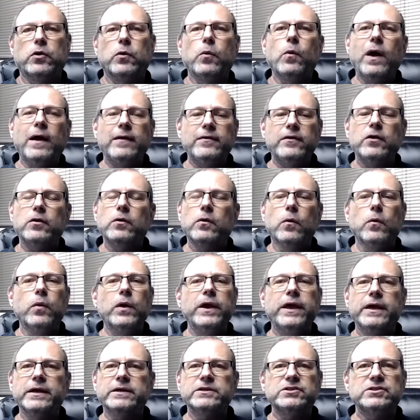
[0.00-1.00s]
Whether
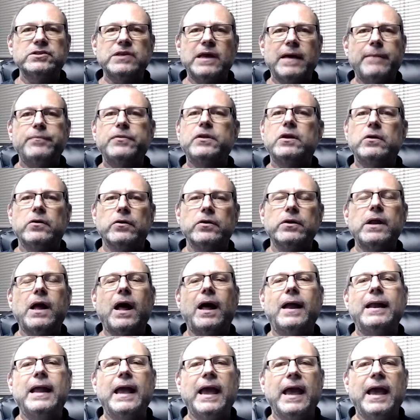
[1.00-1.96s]
we accept it or not,